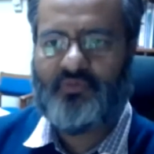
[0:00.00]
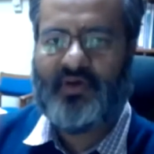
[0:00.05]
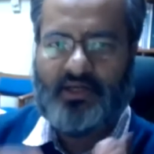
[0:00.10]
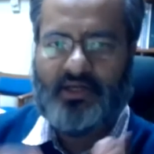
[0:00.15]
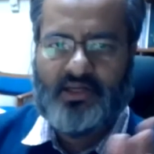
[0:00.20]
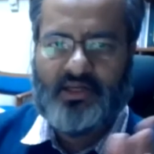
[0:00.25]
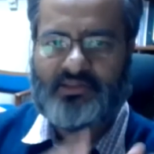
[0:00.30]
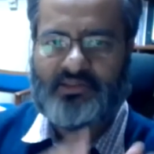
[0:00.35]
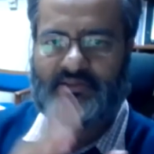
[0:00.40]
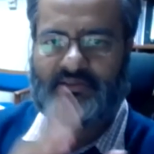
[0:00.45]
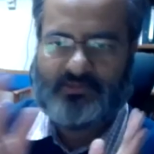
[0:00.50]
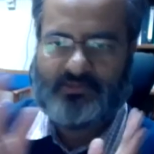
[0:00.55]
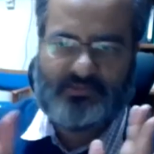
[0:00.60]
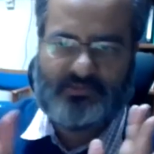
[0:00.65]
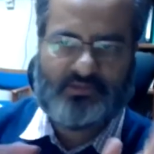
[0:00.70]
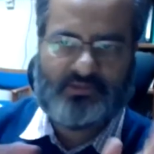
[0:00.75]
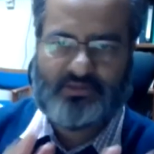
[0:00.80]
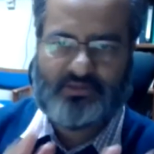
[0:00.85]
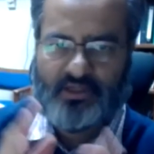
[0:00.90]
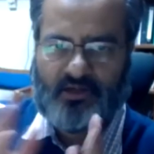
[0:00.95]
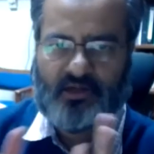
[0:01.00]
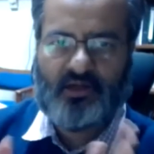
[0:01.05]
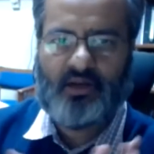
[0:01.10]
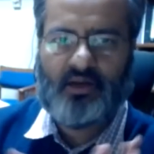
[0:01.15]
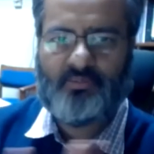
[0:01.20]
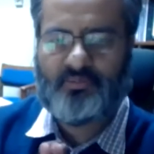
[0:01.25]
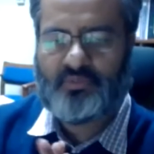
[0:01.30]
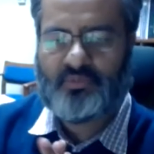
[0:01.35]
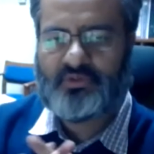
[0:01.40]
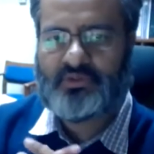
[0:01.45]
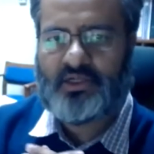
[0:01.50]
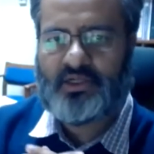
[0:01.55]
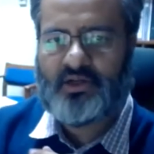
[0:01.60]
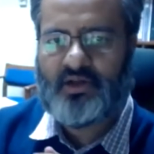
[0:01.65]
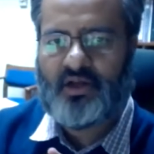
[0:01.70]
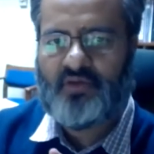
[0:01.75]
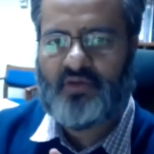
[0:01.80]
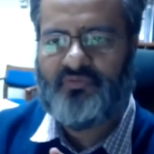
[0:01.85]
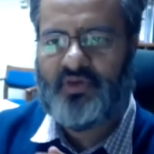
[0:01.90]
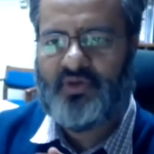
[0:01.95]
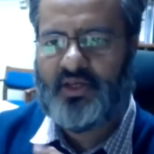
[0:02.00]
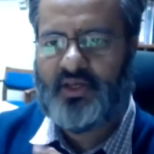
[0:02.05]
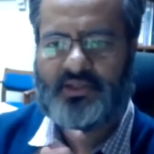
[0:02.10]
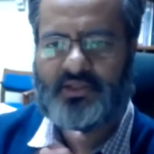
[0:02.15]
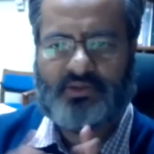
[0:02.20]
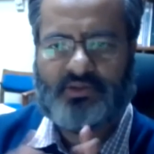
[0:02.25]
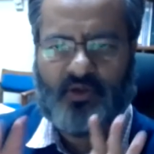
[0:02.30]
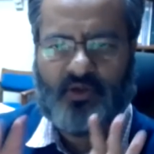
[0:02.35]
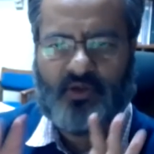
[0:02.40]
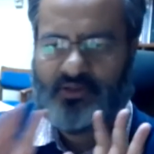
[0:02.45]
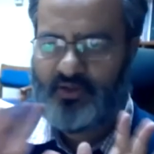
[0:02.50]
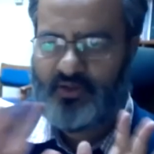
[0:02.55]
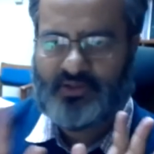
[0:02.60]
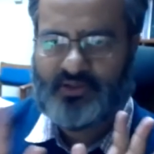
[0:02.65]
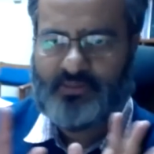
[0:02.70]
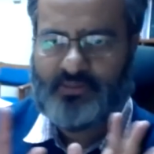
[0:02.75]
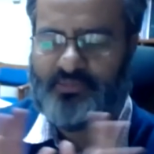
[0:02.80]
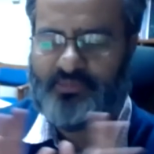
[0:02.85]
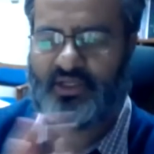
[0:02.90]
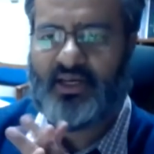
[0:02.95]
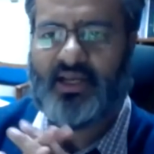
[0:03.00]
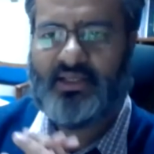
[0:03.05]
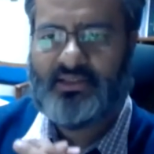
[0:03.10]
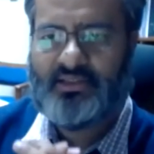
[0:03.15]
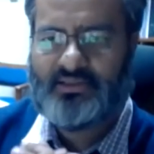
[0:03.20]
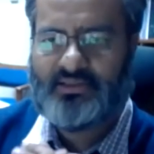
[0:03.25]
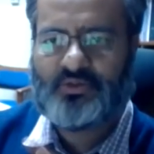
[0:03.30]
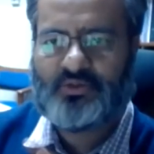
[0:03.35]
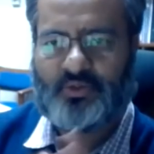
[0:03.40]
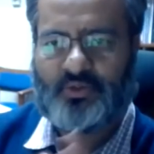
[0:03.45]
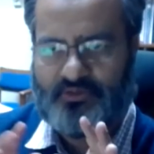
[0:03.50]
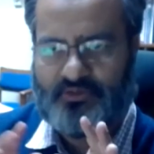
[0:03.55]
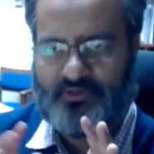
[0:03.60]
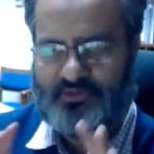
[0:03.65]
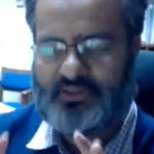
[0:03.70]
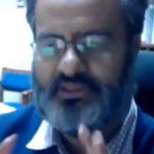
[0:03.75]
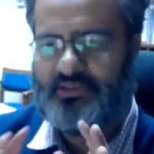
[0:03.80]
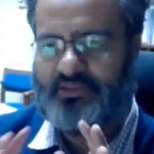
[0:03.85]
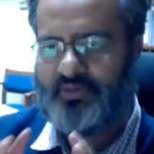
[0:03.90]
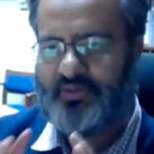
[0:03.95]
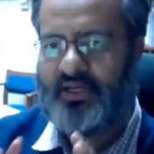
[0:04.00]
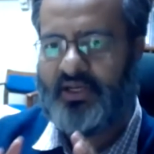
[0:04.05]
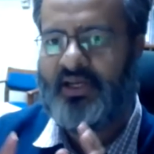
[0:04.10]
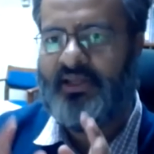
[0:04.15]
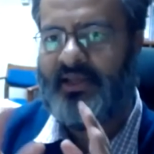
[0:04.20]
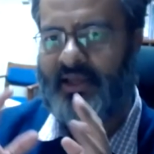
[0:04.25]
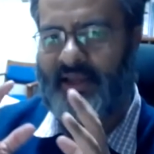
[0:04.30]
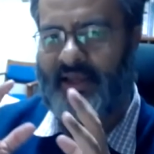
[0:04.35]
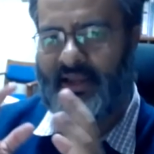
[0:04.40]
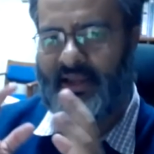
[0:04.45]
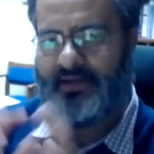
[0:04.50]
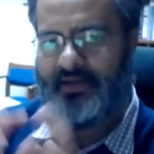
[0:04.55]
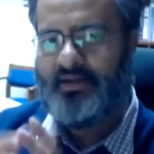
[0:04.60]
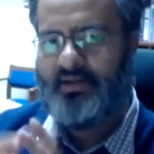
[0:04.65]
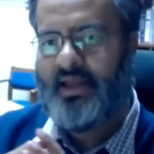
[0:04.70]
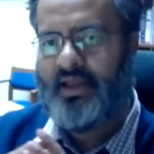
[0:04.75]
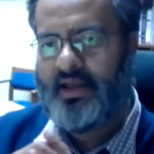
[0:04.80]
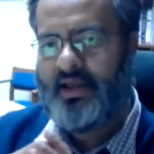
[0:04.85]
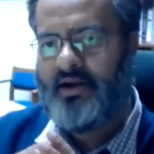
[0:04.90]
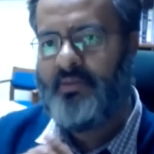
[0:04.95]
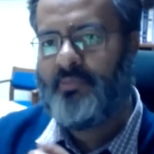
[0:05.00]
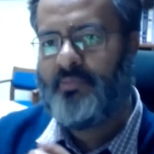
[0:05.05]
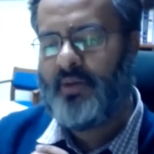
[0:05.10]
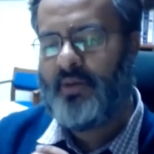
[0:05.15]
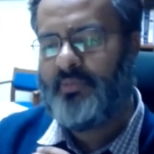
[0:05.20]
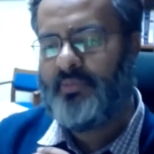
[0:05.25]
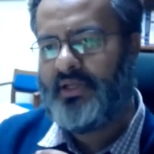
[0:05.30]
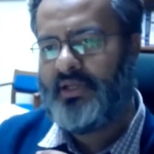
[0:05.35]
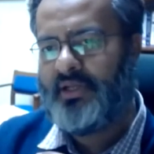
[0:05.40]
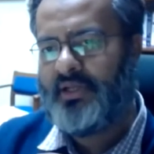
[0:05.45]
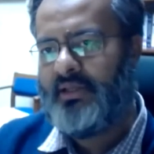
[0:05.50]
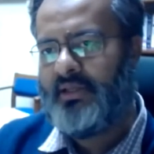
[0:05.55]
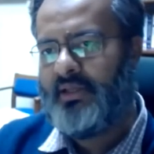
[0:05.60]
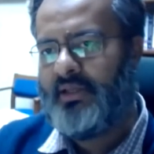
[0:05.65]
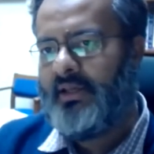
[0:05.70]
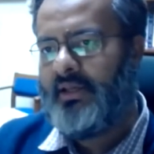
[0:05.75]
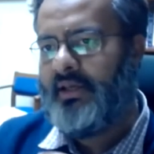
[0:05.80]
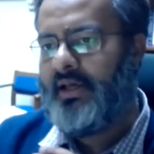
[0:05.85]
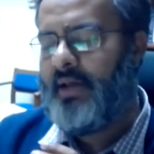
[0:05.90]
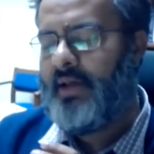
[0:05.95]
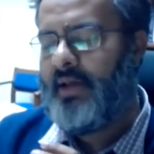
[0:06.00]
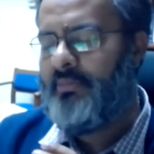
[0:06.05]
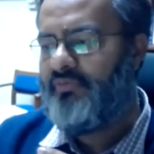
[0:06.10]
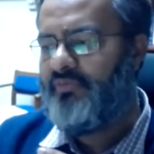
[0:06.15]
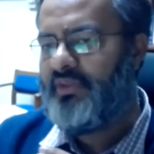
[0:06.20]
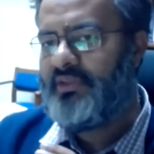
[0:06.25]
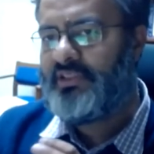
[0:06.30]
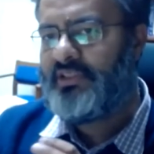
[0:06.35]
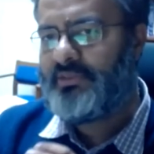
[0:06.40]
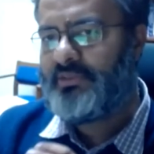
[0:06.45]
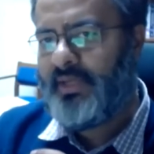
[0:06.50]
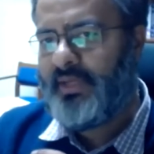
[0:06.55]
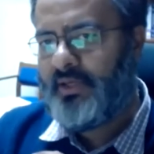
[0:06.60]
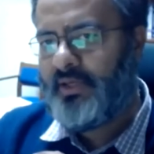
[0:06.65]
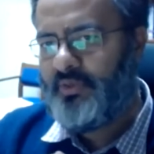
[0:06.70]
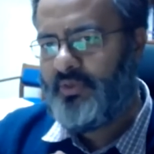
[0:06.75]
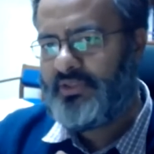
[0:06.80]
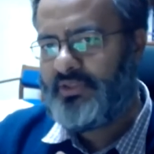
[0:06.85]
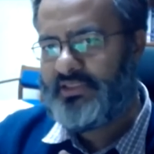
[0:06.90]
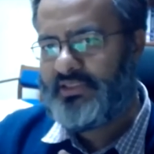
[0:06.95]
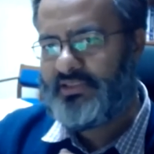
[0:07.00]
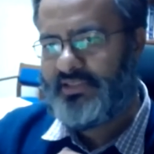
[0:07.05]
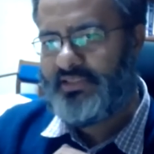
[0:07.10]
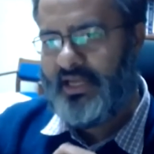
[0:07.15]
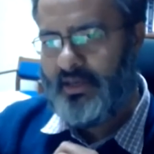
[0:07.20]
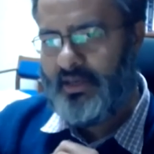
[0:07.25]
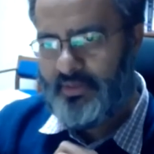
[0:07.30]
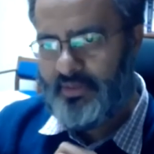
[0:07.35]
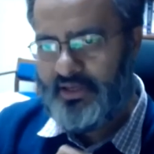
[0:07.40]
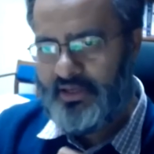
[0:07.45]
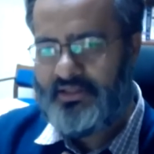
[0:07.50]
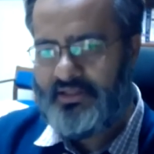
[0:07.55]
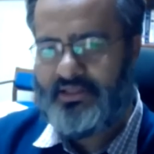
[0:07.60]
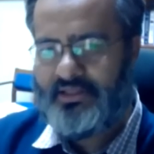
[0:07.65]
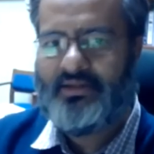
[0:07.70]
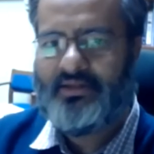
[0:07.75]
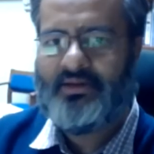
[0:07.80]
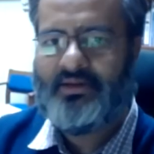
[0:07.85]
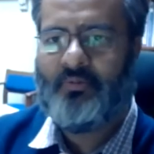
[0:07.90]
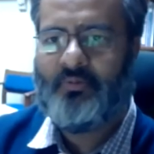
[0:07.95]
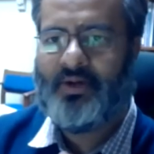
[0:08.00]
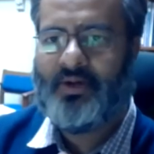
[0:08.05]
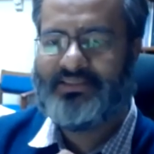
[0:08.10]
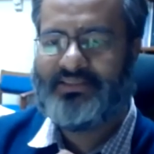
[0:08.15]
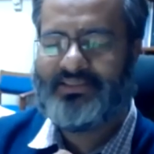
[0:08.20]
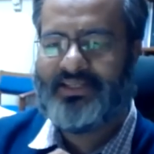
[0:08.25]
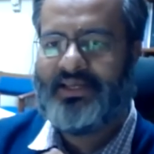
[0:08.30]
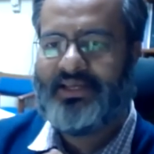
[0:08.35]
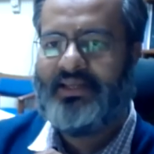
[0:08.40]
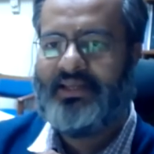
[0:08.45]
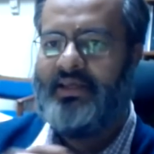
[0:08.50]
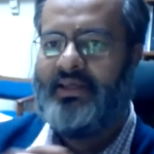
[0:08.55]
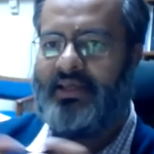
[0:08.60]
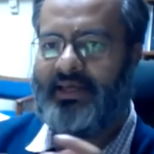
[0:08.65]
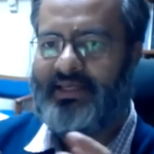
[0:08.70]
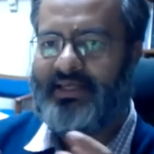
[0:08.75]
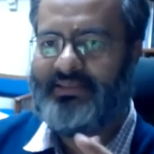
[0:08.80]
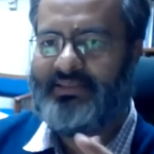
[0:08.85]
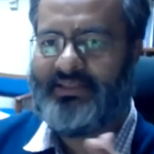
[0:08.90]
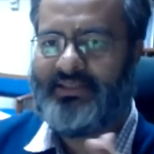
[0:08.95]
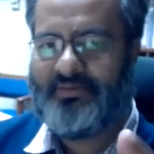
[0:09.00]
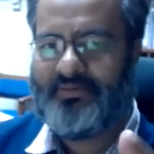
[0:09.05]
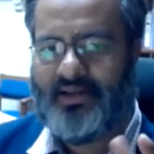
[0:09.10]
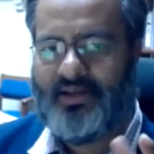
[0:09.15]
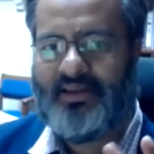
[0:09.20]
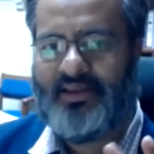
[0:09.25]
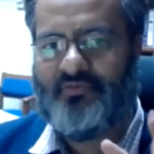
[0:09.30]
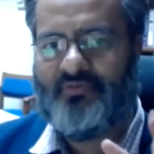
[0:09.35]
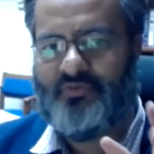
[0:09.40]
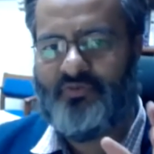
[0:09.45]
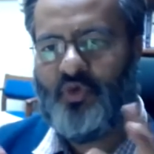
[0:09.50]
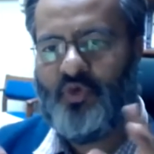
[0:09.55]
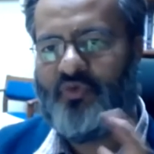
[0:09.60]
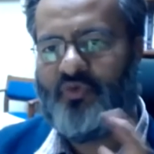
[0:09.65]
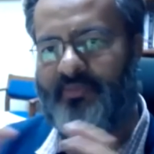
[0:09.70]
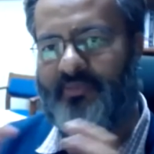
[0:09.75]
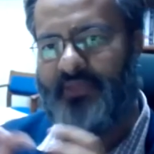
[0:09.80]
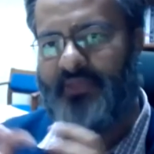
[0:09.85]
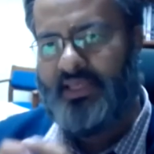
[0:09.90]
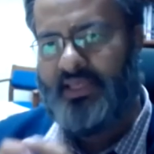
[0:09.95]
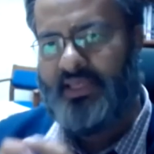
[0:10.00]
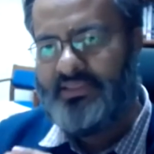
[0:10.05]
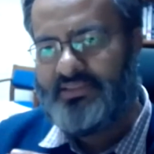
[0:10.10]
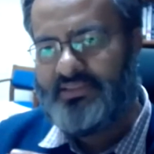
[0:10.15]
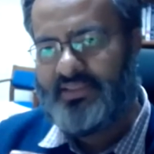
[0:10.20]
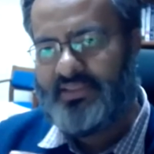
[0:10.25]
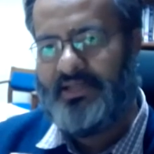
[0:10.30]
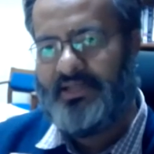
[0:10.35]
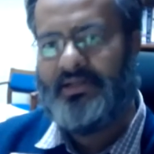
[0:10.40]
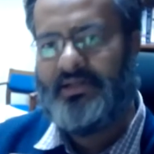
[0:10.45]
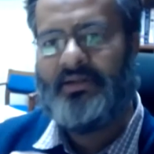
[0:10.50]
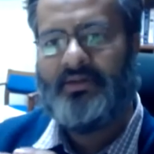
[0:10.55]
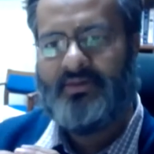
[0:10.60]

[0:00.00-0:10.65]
in a certain configuration, or something like this. So it's really an inherent property. I mean, with respect to sustainability, once again, is it really a view from the inside,